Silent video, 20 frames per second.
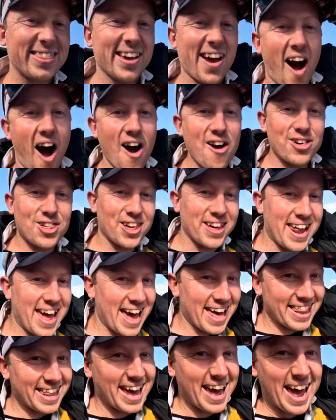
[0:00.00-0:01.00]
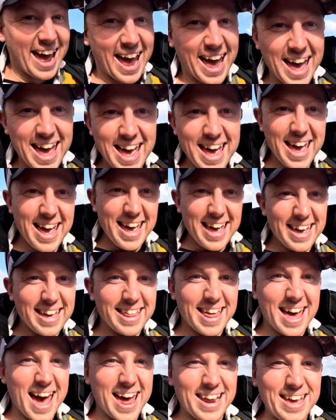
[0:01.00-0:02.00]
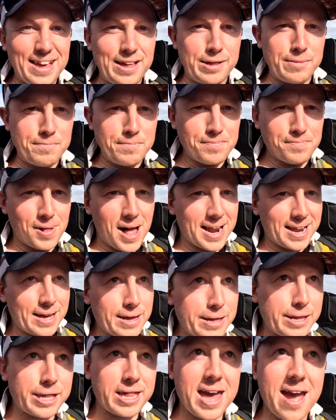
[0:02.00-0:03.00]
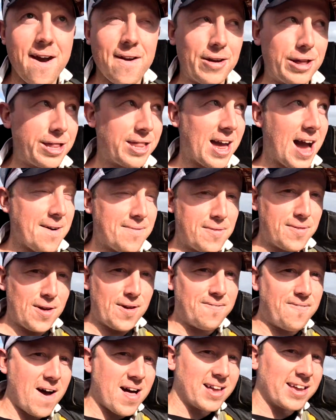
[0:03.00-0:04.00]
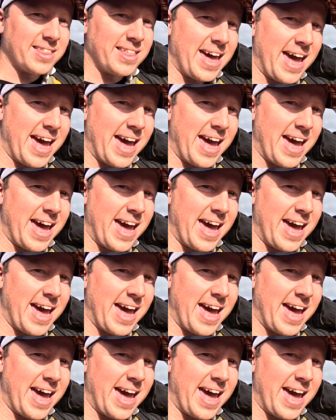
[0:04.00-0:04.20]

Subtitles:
the ocean out there. That is bloody scary stuff. If you fell in